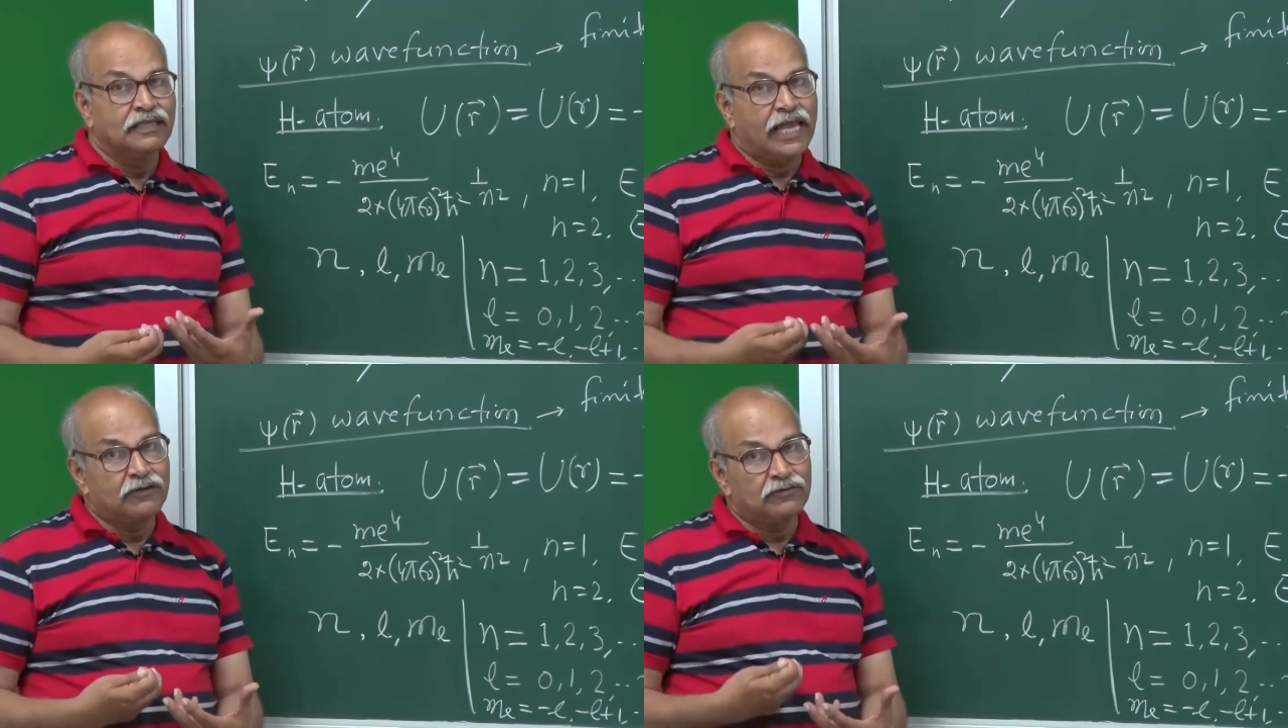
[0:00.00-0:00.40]

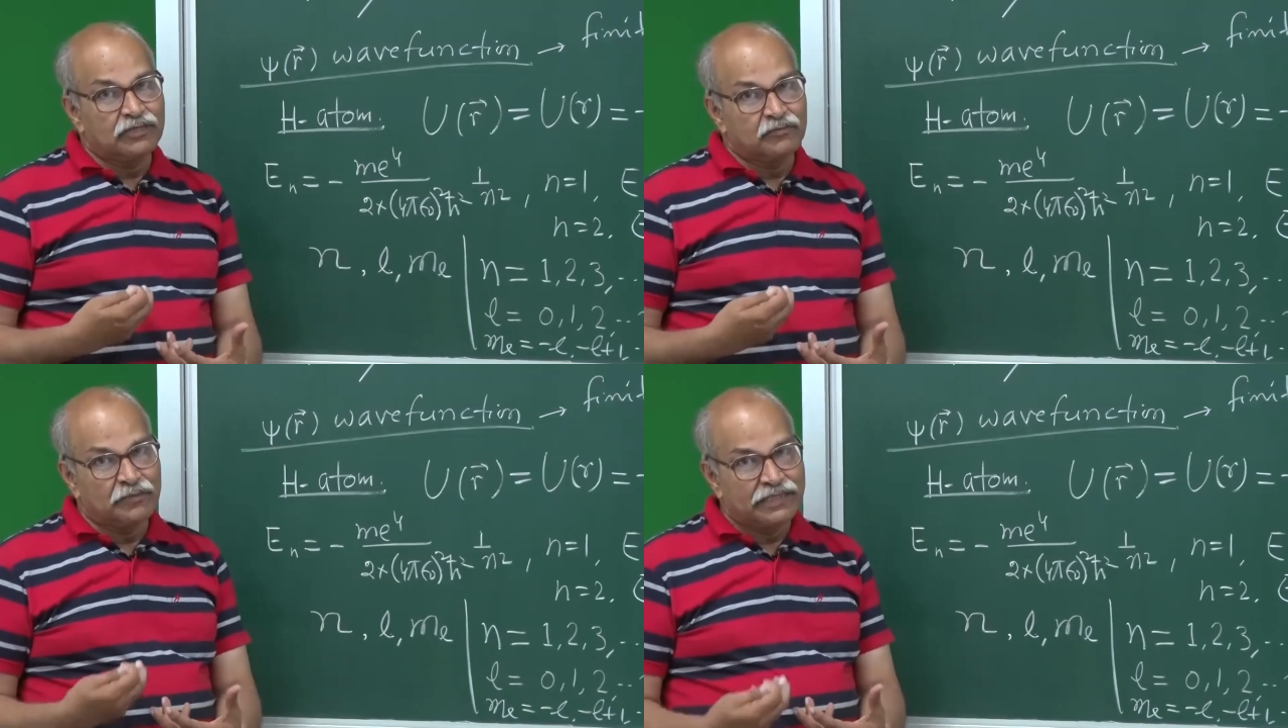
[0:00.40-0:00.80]

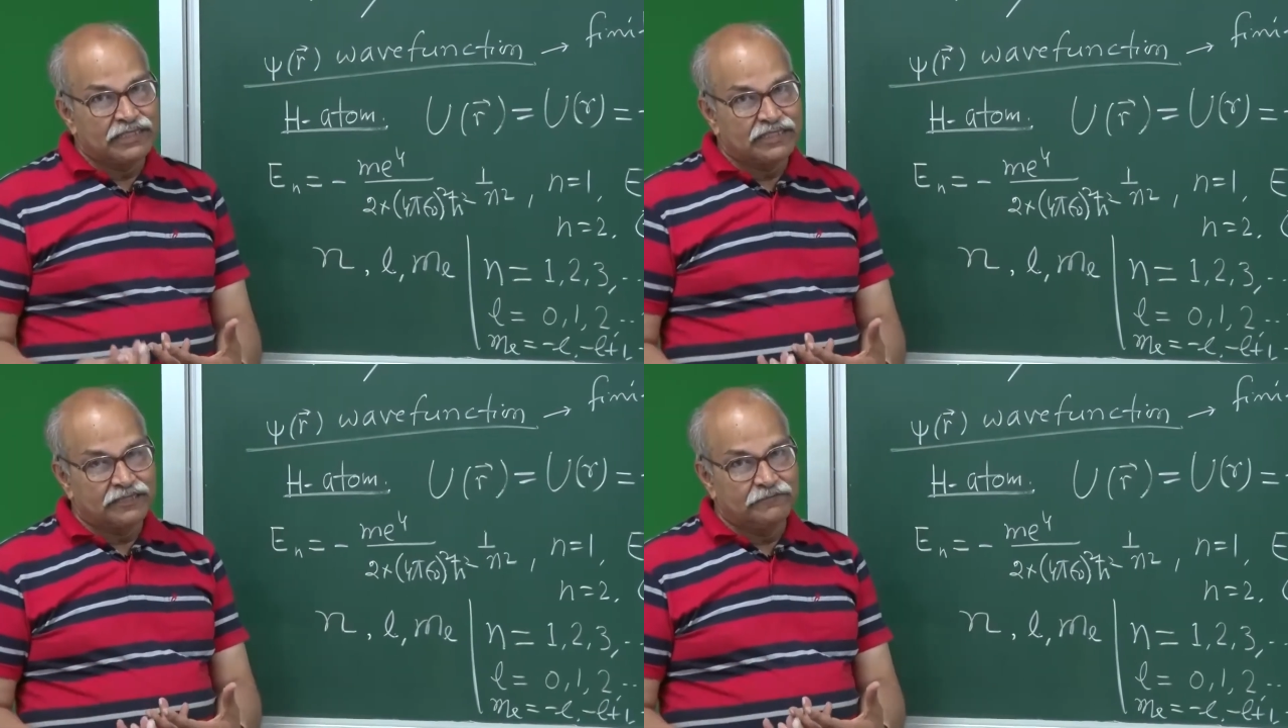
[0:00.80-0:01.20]
angular
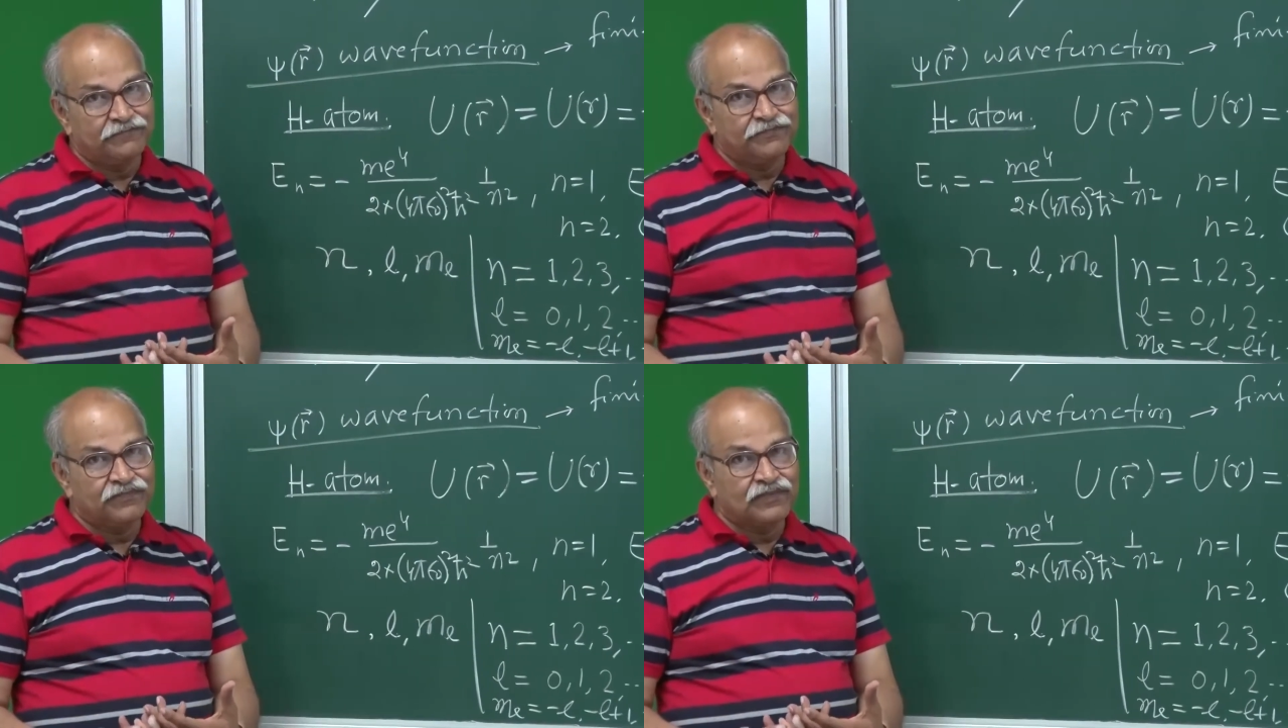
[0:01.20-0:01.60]

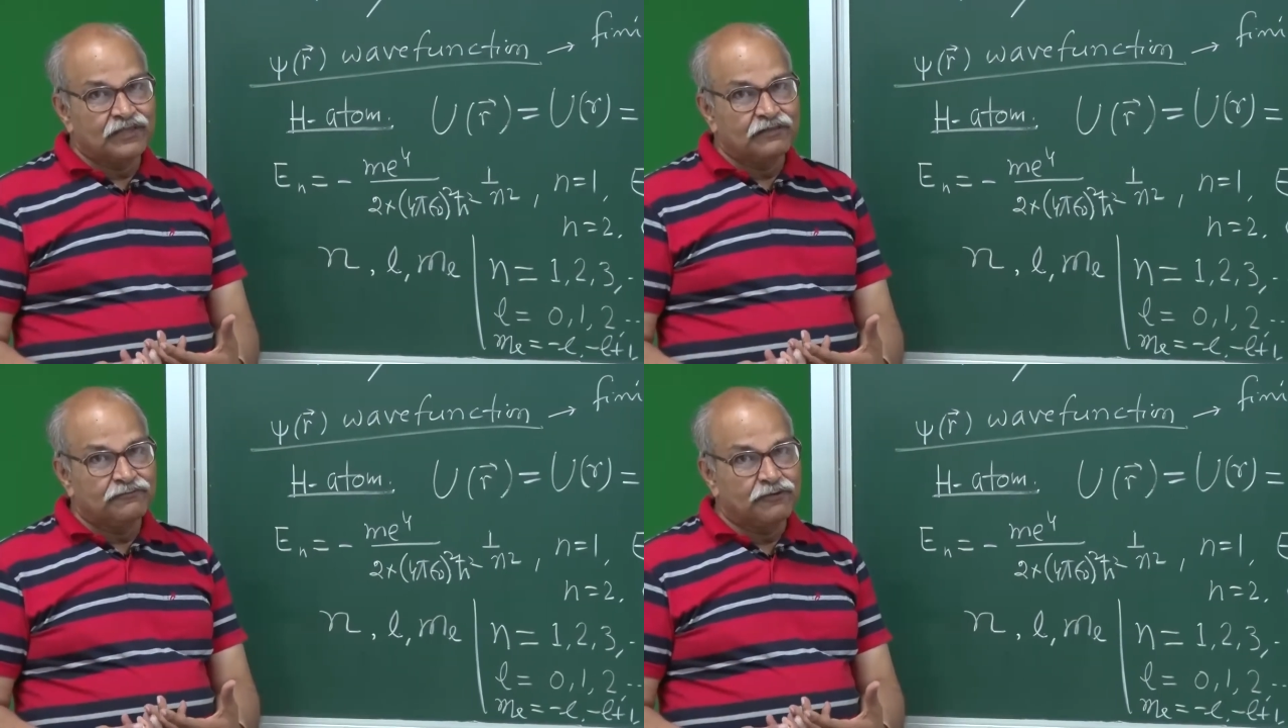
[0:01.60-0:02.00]
momentum,
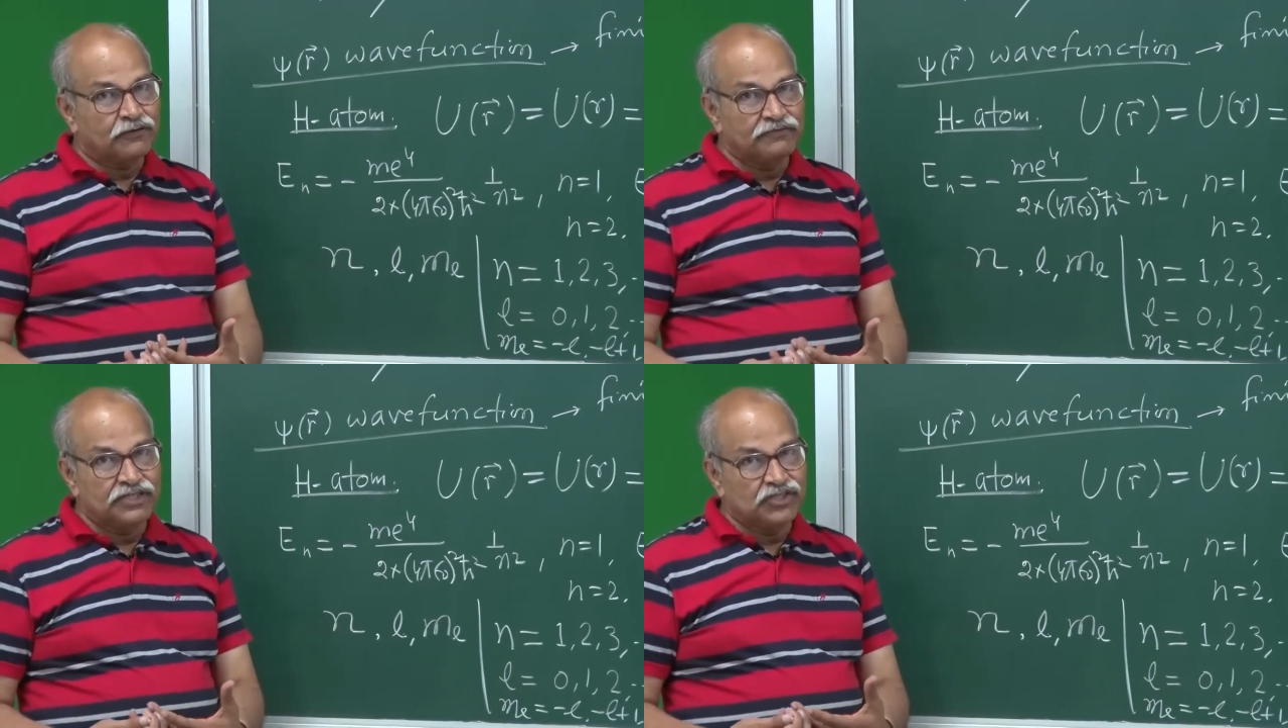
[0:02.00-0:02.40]

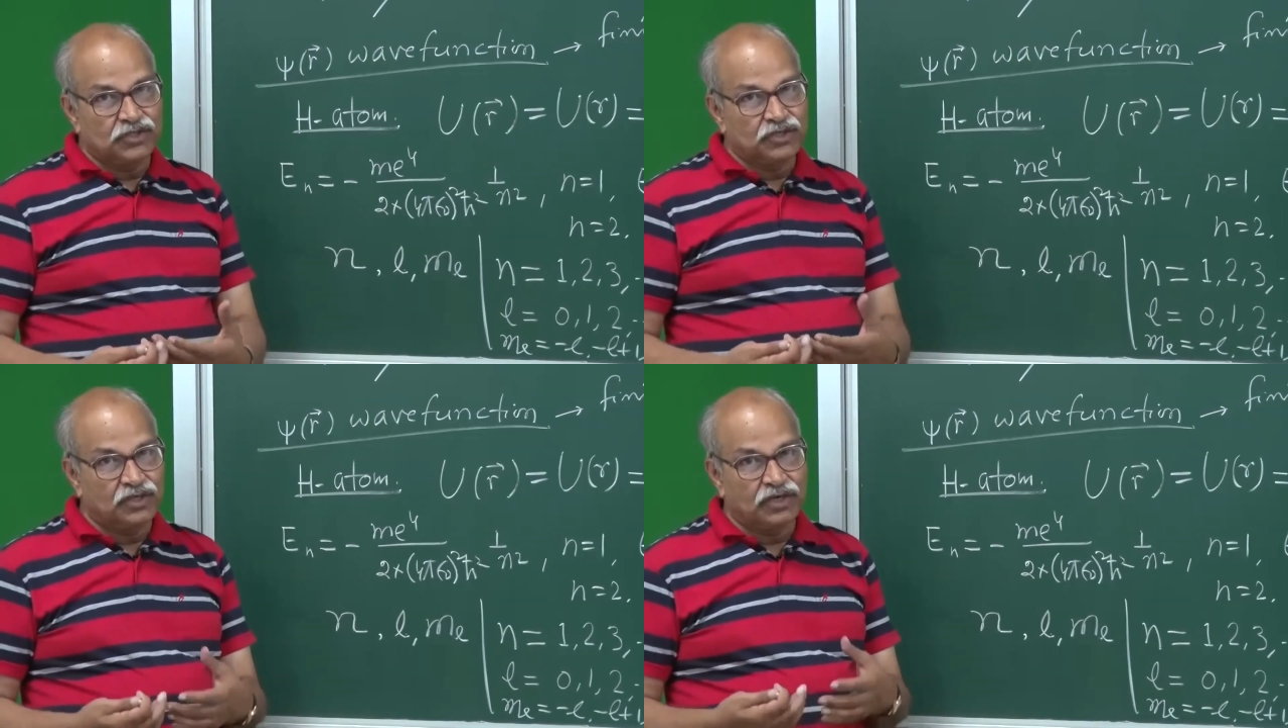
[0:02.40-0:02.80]
for which
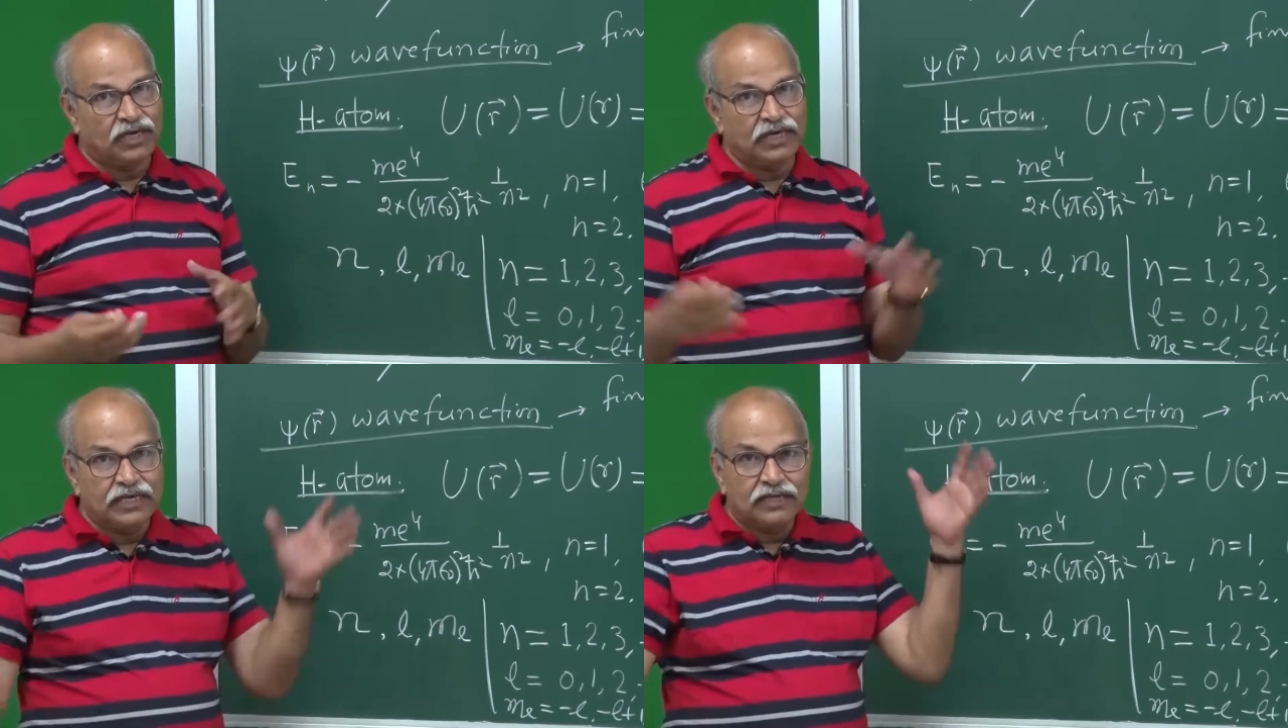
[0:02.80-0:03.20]

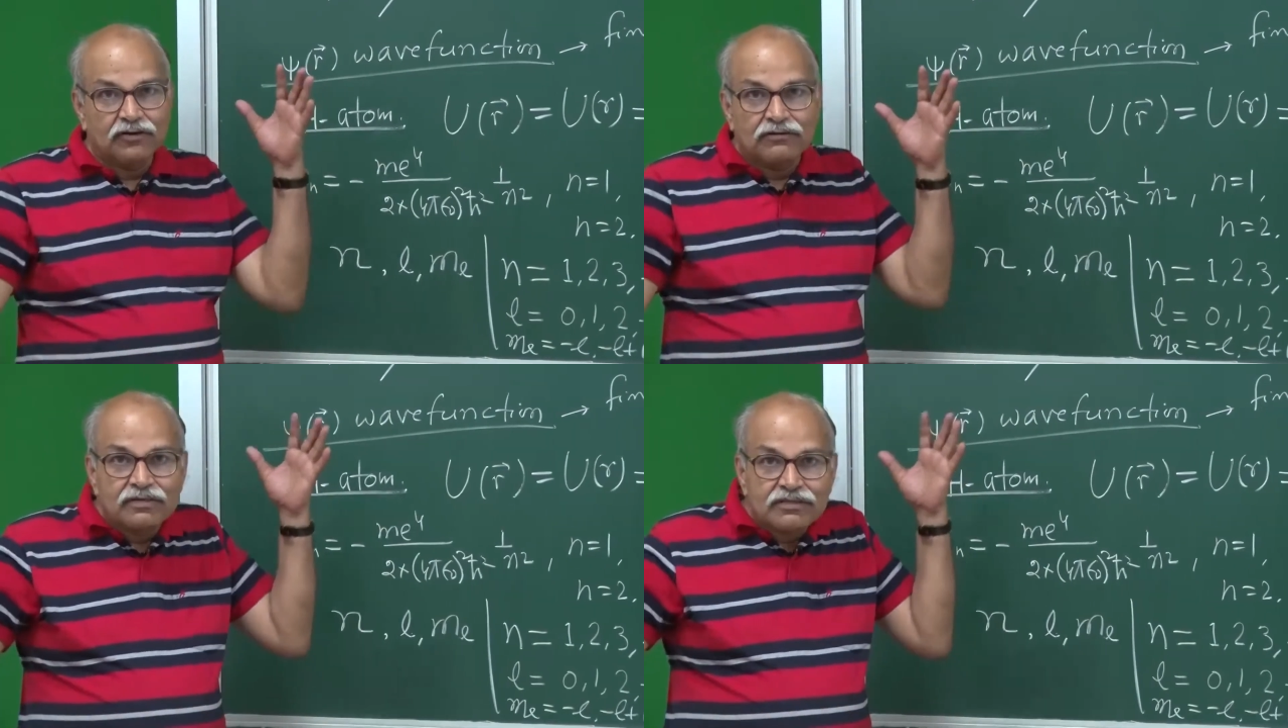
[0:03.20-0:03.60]
I
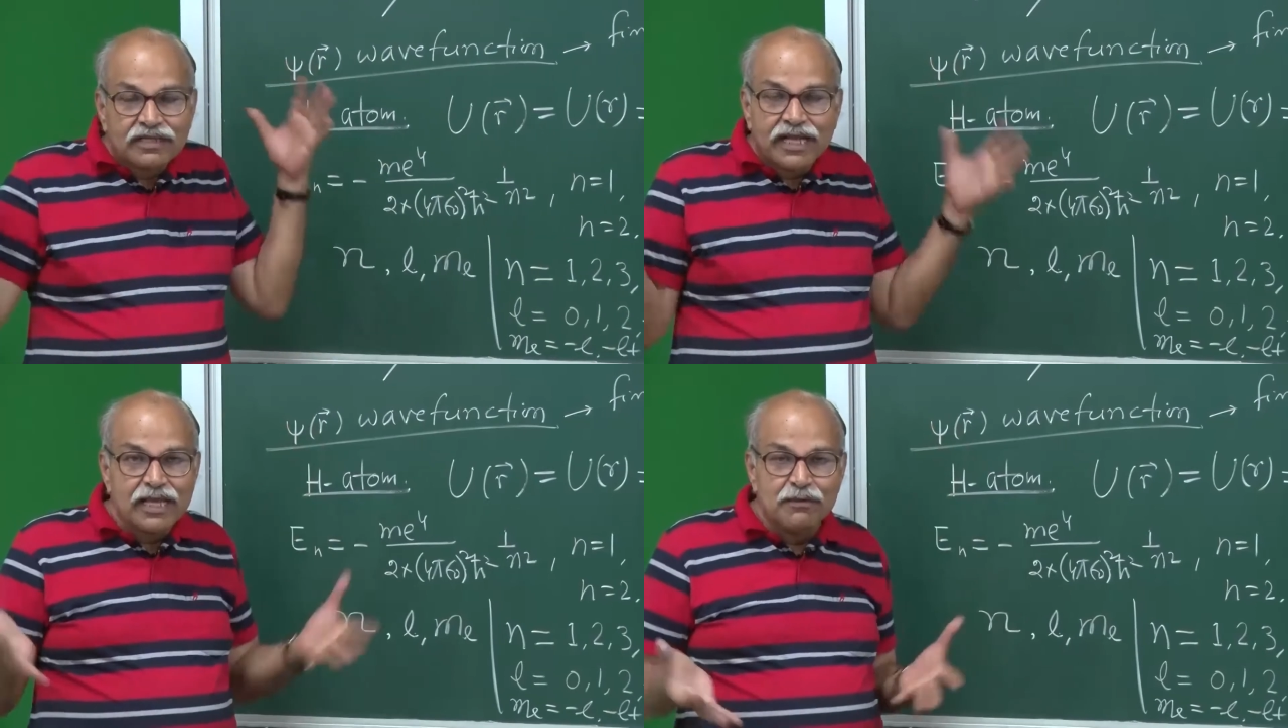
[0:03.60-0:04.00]
cannot
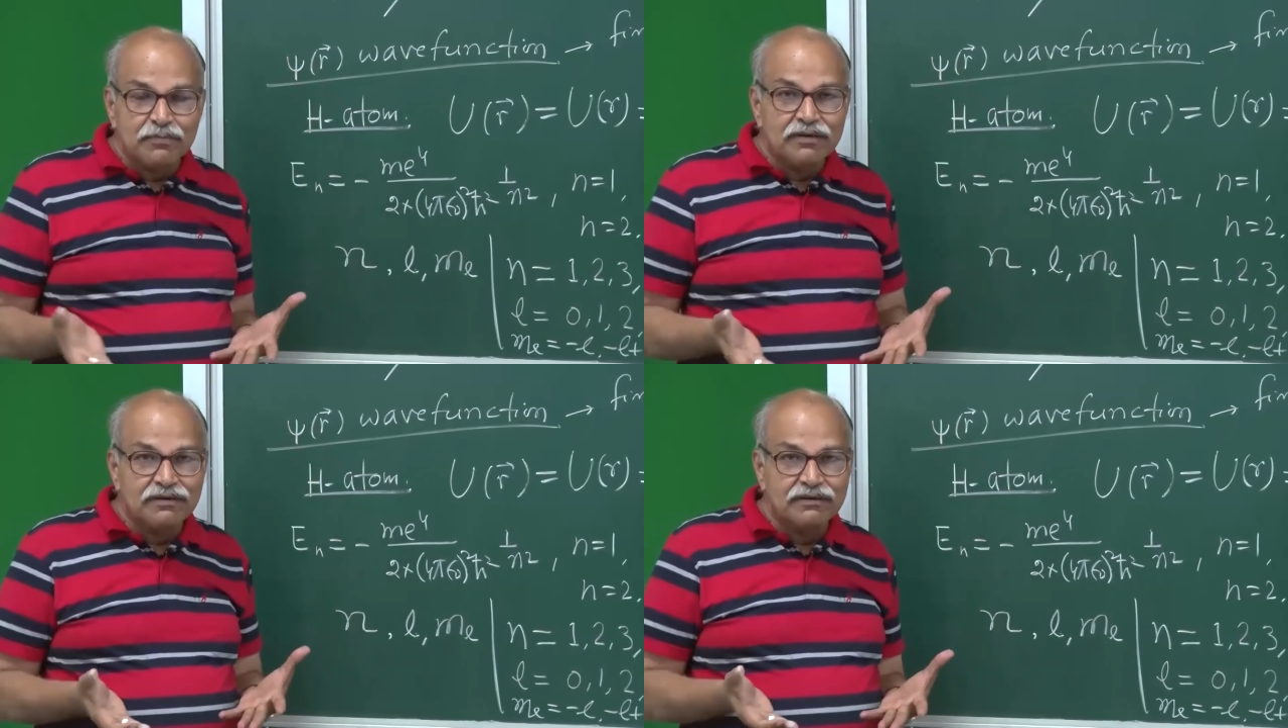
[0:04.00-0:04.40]
describe